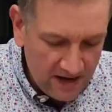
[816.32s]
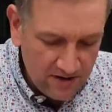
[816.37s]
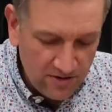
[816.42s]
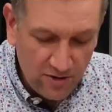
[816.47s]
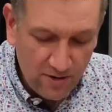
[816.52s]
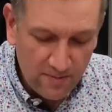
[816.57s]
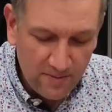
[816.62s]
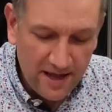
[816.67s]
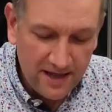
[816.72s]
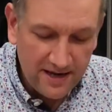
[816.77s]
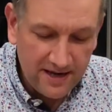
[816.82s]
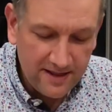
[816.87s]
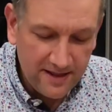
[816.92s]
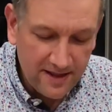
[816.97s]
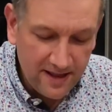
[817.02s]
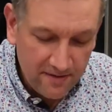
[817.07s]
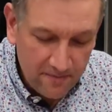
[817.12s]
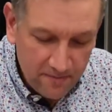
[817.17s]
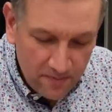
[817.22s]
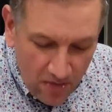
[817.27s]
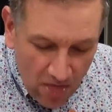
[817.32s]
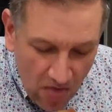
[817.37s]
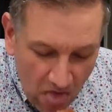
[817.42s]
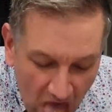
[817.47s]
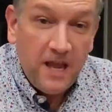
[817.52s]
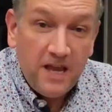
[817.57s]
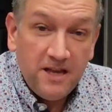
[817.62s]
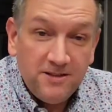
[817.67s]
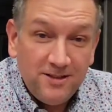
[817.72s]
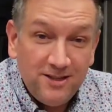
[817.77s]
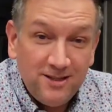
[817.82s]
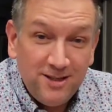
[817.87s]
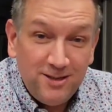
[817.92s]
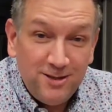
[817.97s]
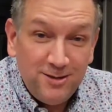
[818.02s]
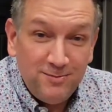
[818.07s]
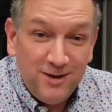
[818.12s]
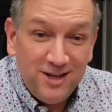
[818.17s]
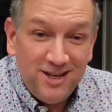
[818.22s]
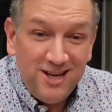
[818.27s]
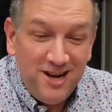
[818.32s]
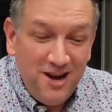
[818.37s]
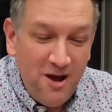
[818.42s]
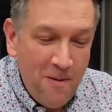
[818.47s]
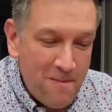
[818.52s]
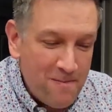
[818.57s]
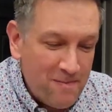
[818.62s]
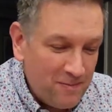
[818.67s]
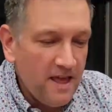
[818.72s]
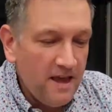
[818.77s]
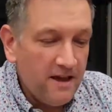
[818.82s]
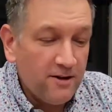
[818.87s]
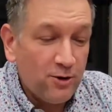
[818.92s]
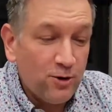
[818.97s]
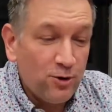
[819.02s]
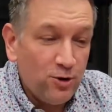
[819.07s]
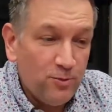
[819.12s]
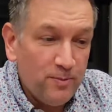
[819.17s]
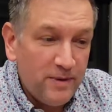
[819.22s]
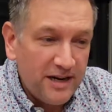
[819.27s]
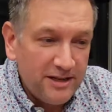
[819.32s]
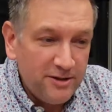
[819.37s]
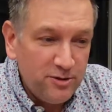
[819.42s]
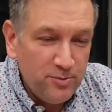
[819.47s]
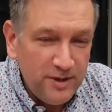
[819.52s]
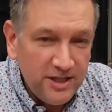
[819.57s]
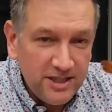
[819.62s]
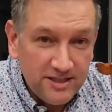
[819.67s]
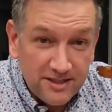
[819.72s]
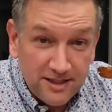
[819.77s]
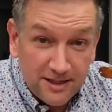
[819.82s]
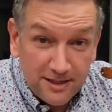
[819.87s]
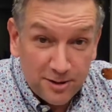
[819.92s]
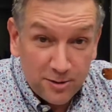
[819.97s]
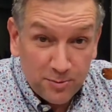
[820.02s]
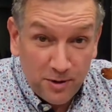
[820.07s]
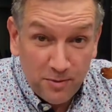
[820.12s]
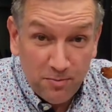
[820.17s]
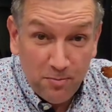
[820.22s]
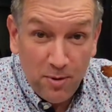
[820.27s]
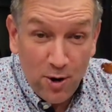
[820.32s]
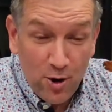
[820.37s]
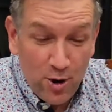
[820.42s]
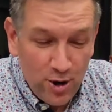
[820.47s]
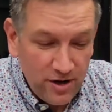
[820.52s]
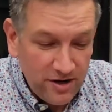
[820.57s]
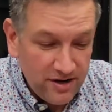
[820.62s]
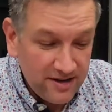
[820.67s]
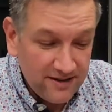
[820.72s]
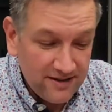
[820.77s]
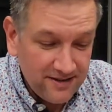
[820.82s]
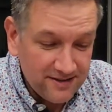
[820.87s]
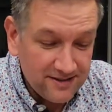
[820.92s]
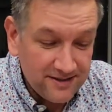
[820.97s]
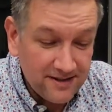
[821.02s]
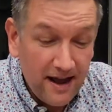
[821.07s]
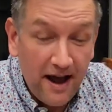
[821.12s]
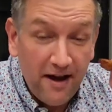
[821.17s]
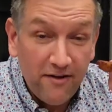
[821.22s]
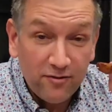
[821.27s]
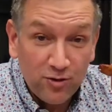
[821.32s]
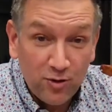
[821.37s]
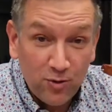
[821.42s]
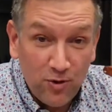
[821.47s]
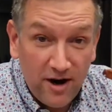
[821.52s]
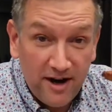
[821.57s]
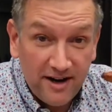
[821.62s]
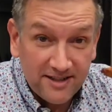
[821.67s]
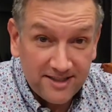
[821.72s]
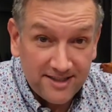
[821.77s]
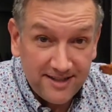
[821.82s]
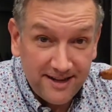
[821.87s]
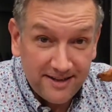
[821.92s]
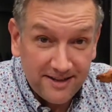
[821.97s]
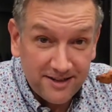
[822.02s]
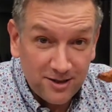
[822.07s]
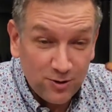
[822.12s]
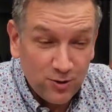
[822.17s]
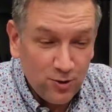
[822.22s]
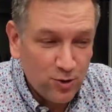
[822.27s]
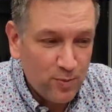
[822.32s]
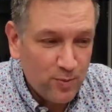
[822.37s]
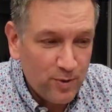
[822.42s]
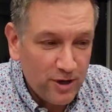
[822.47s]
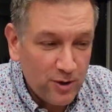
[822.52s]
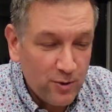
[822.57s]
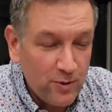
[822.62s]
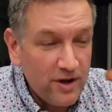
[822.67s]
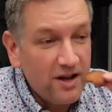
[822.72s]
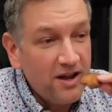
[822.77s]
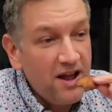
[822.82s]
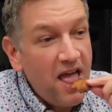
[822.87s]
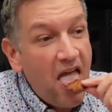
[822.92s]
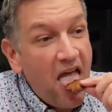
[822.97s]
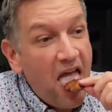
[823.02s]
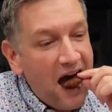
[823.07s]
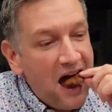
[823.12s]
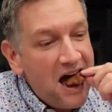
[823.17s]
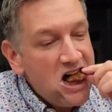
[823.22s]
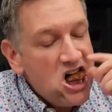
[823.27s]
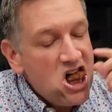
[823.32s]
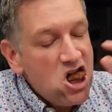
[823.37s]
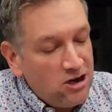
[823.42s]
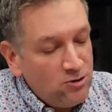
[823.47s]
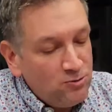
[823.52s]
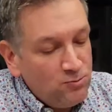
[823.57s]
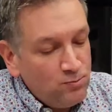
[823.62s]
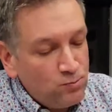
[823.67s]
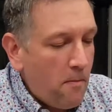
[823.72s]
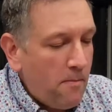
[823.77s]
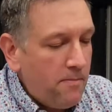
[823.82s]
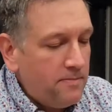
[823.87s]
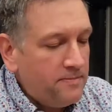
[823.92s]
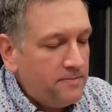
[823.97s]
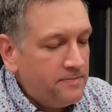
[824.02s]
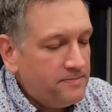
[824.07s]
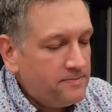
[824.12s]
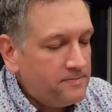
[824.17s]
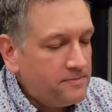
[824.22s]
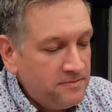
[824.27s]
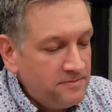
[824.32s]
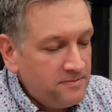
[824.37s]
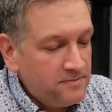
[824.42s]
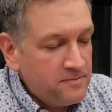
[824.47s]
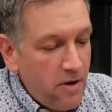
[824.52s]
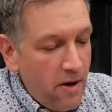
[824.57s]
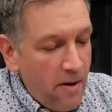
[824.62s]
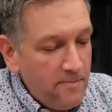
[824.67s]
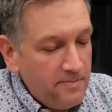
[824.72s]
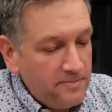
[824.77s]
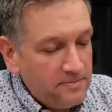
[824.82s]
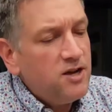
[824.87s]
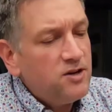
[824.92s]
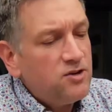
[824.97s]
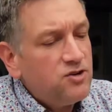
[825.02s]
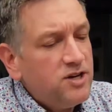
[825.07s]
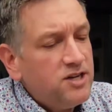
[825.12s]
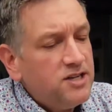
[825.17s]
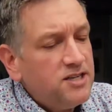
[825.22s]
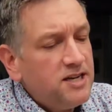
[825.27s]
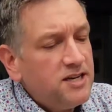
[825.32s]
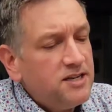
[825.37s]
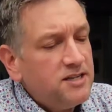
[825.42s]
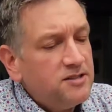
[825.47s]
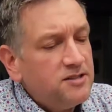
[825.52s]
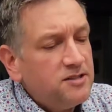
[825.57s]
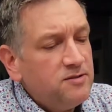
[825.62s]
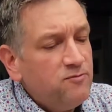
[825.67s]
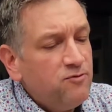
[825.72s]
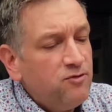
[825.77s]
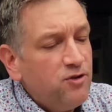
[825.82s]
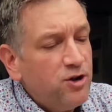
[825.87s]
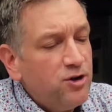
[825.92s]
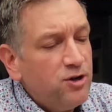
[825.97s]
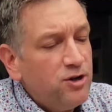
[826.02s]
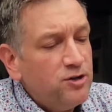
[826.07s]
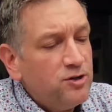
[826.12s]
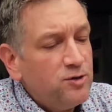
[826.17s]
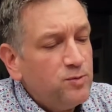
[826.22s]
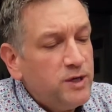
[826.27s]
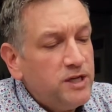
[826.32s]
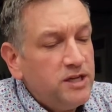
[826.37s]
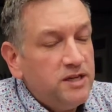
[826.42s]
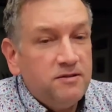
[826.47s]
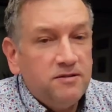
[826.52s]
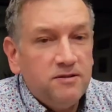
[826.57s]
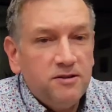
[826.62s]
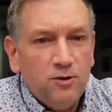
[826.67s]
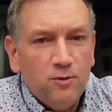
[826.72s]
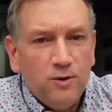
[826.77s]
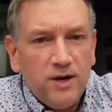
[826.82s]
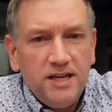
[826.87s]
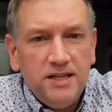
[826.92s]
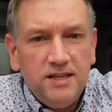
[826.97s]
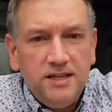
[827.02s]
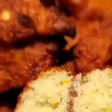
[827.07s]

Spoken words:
Drop that in there. So this is my dinner. I've got all my little bits, a little bit burnt. After a while I started to cook pretty quick. But I've tried taking some photos, but the way